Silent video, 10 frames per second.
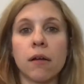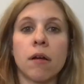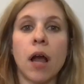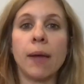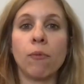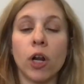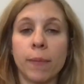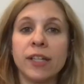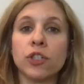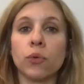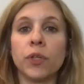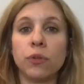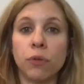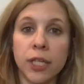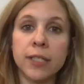I want to make sure we do
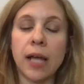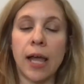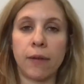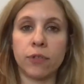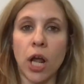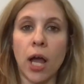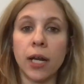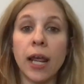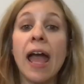this kind of shot.